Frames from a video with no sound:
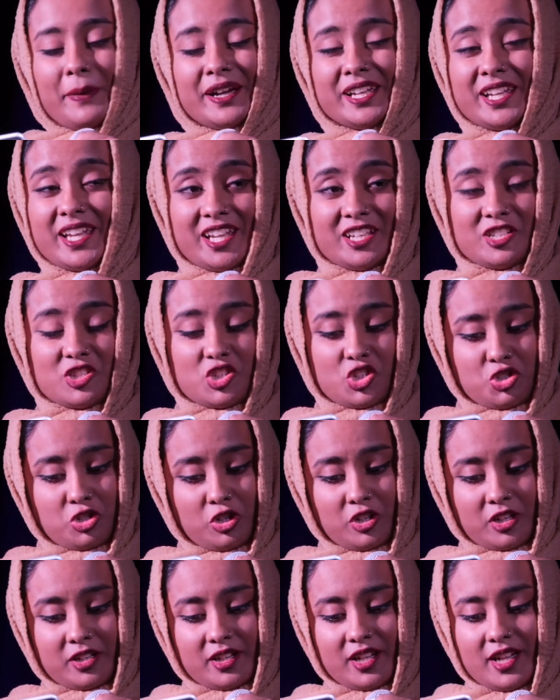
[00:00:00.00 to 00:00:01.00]
My hands
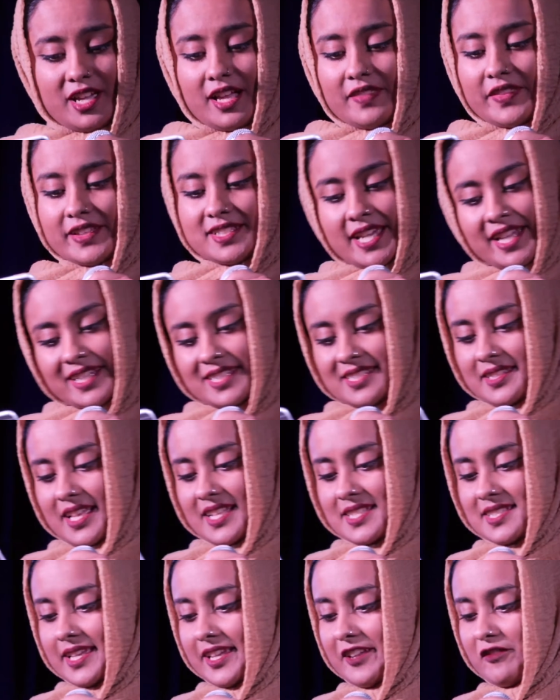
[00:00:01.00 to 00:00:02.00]
shook, the text
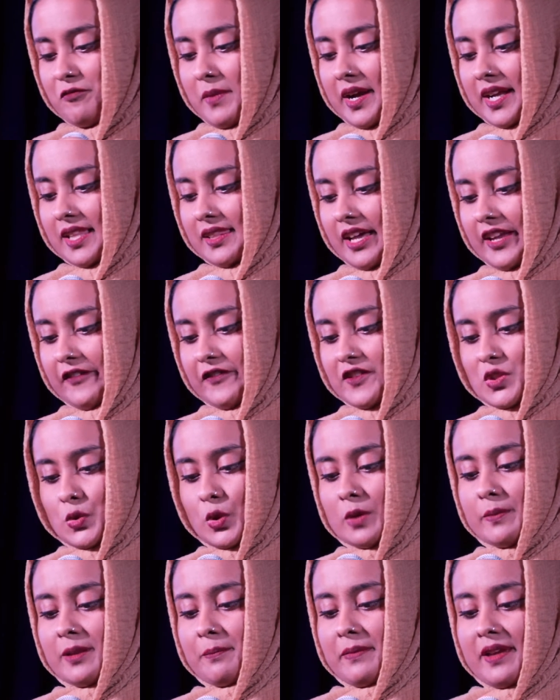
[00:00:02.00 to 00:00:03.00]
that saved my life
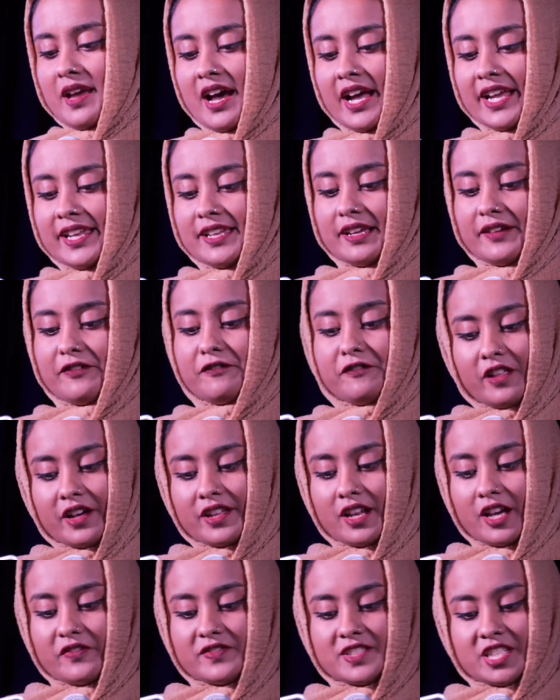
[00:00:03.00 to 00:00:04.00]
swimming behind a
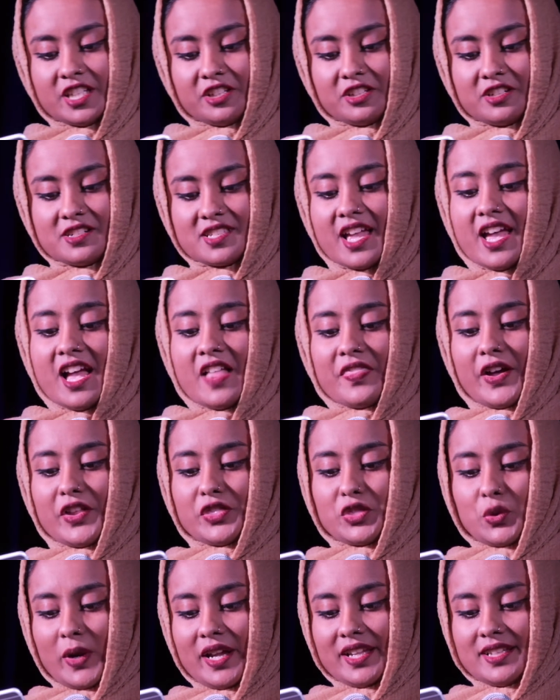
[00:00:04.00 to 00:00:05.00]
flood of tears
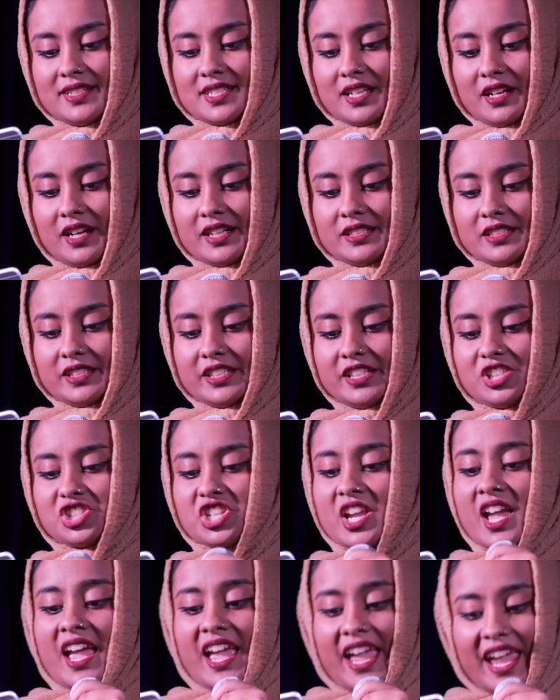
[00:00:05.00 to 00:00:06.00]
that threatened to
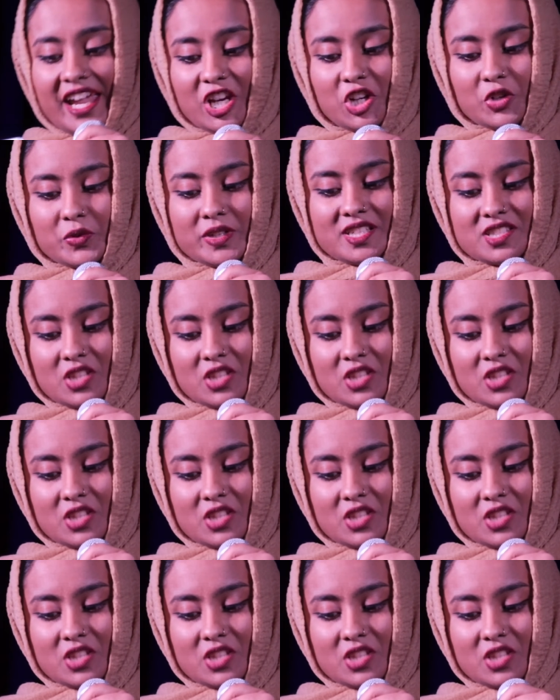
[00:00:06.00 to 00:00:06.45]
unleash angry,